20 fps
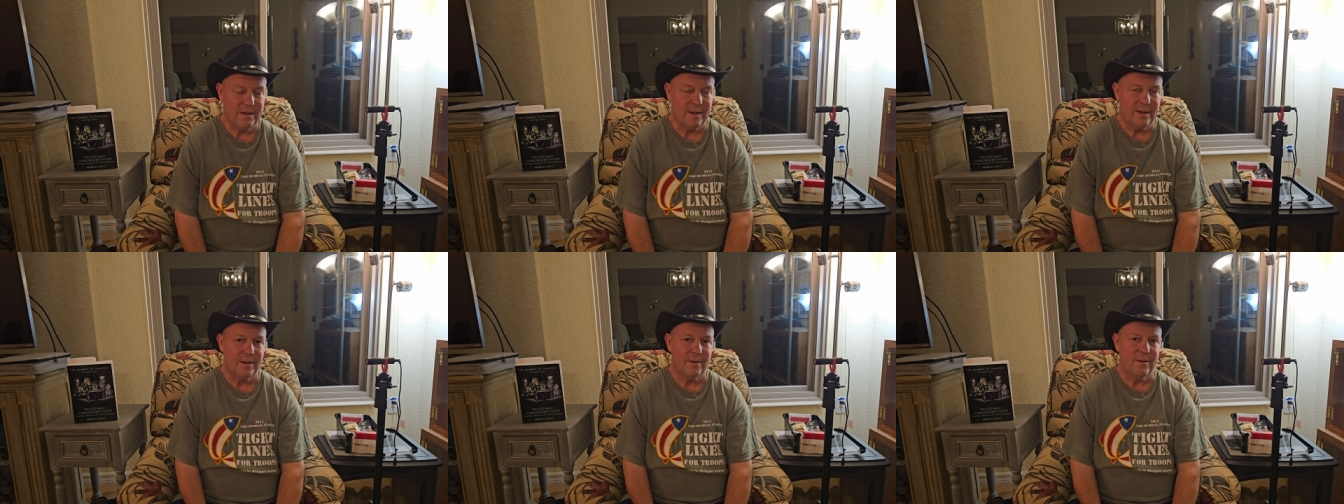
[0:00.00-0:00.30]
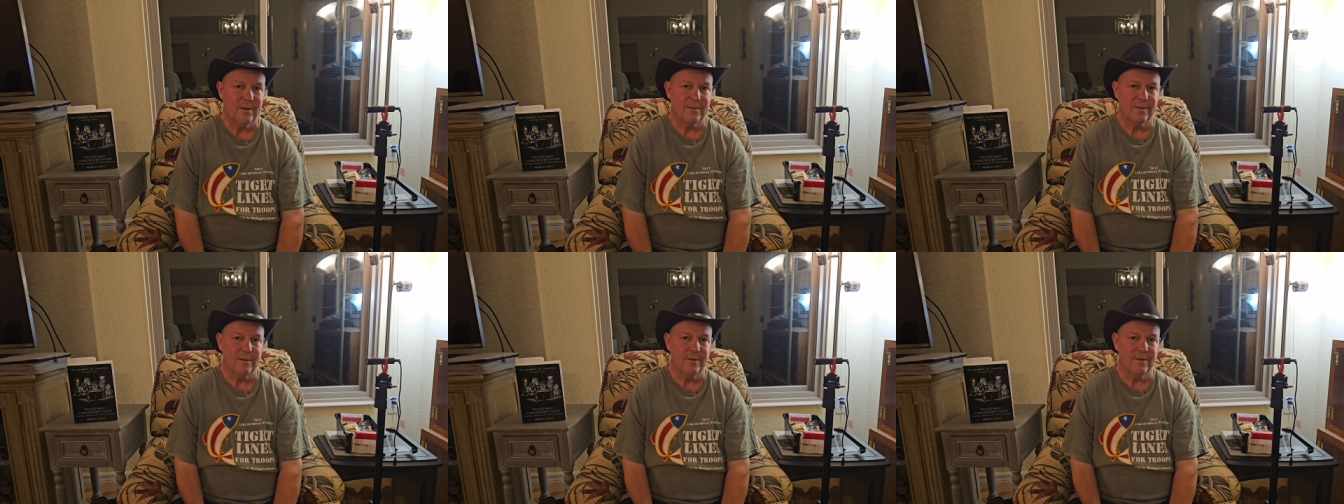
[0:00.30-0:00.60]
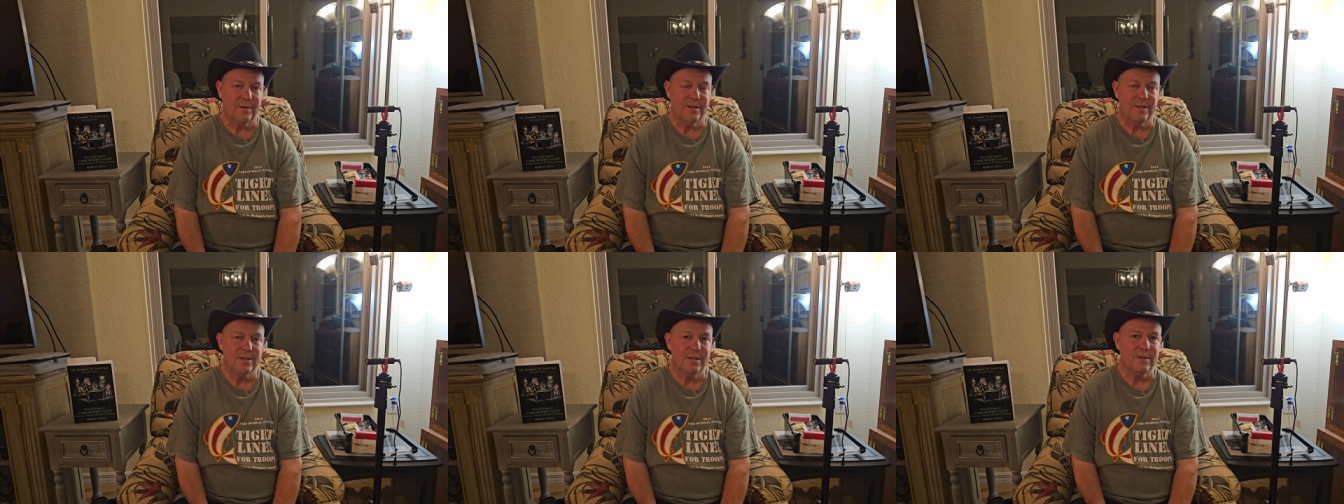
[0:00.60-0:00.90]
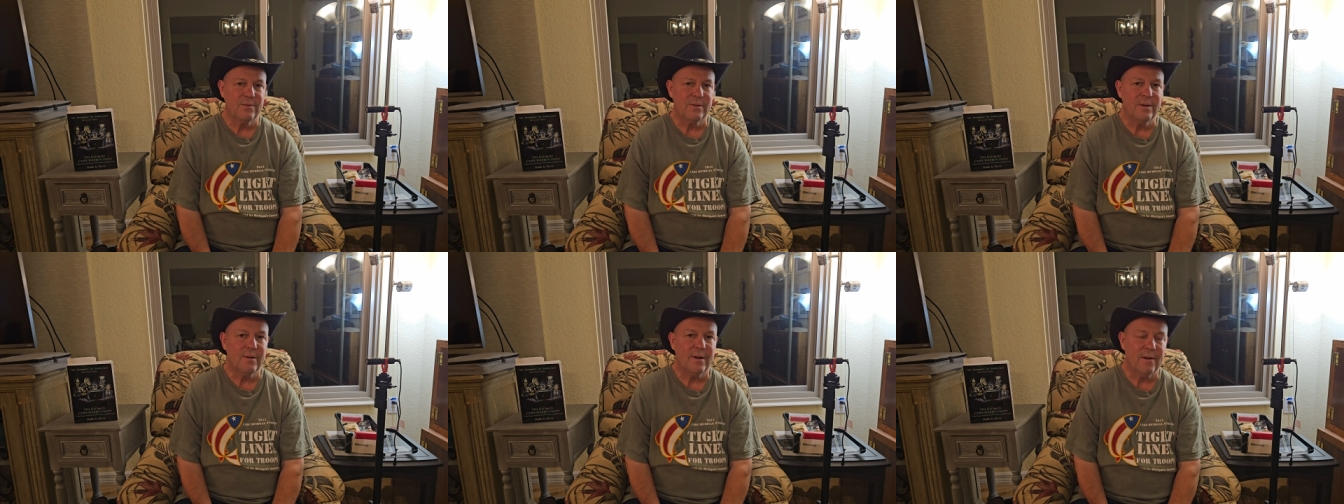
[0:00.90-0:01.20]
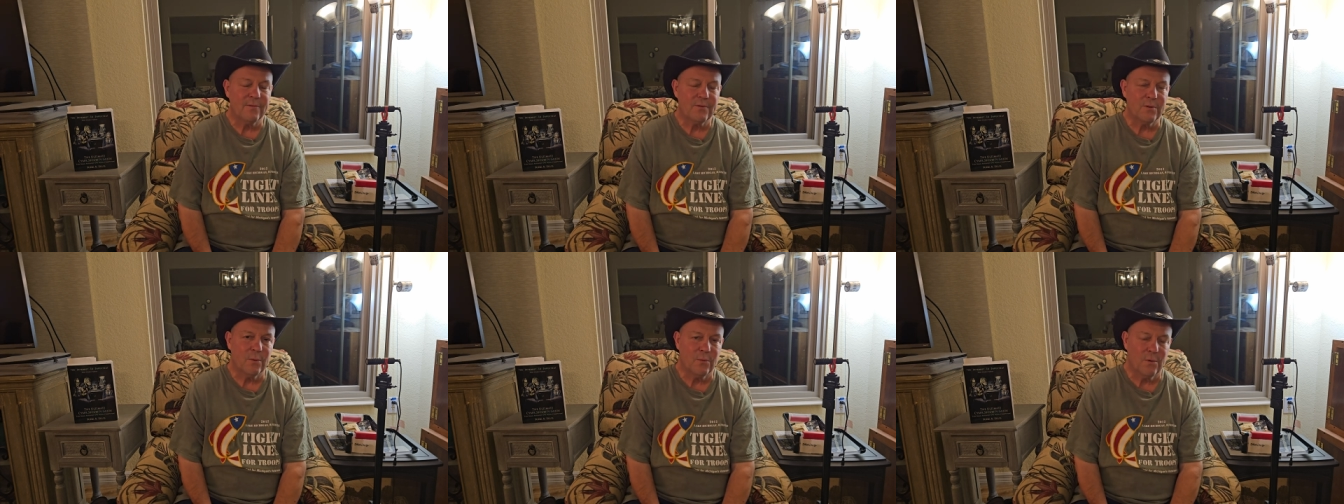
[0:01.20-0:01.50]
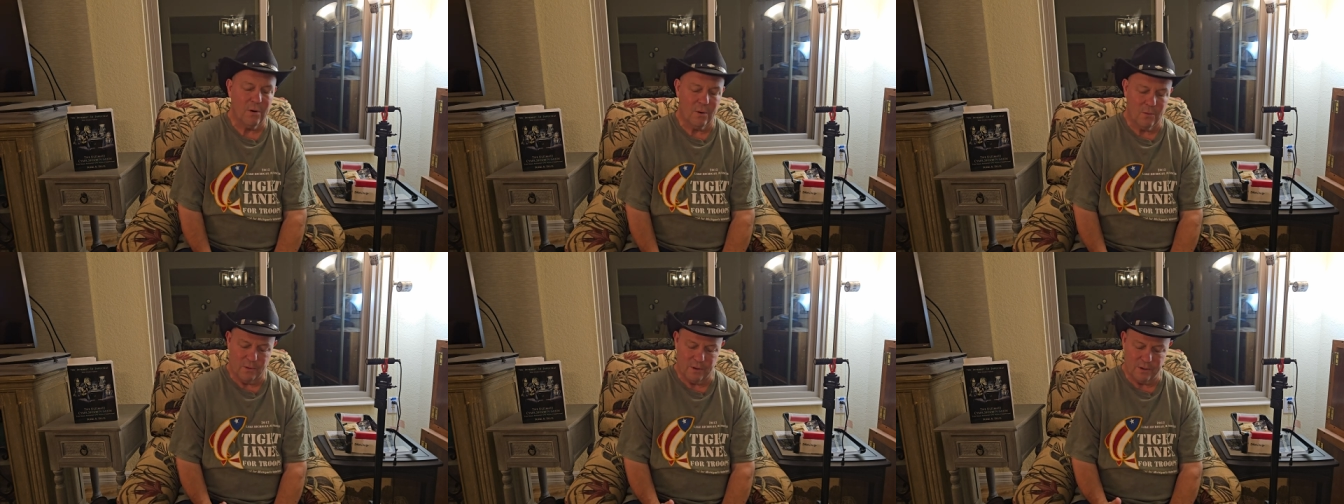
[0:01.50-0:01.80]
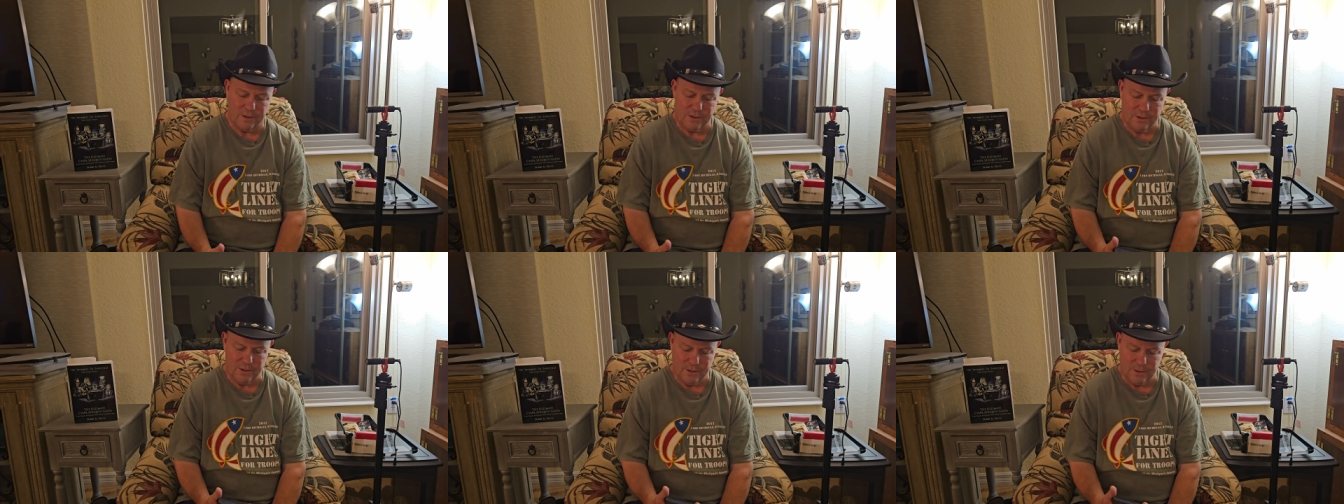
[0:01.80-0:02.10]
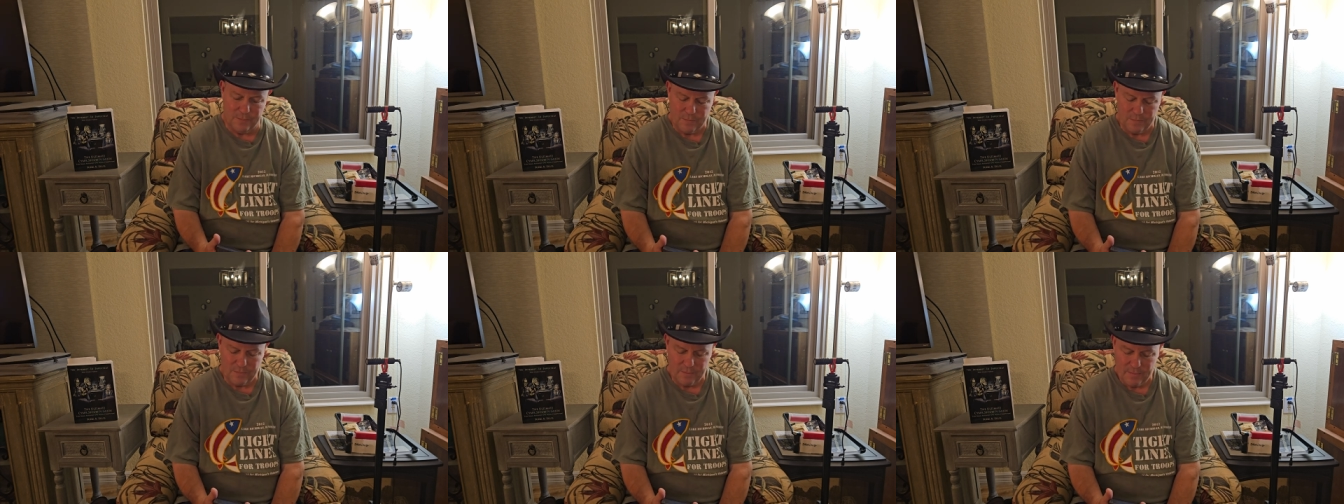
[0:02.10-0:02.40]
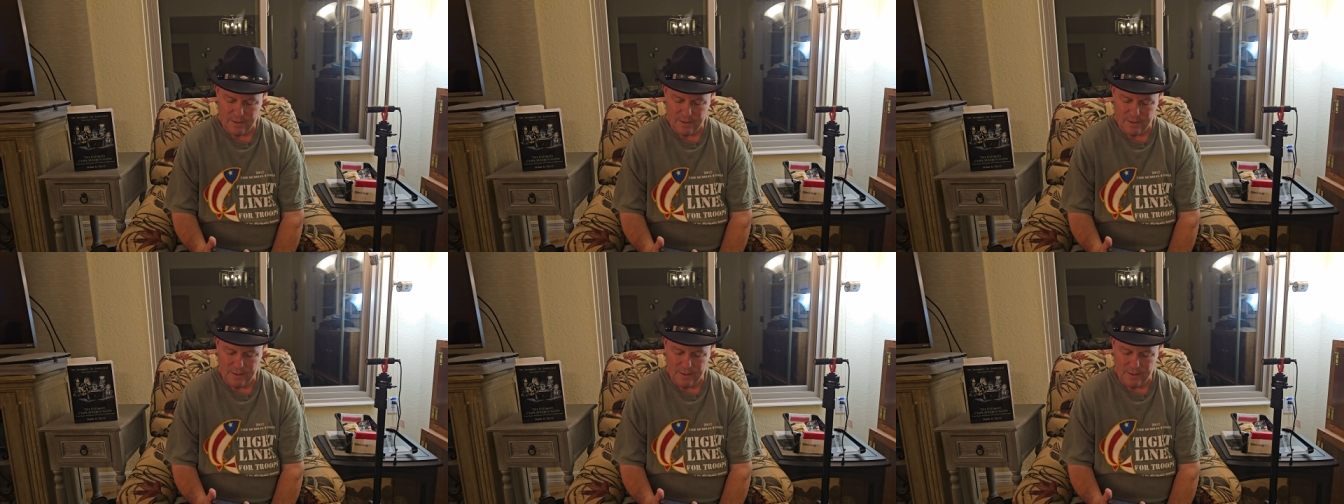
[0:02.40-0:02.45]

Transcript: now their history after World War II.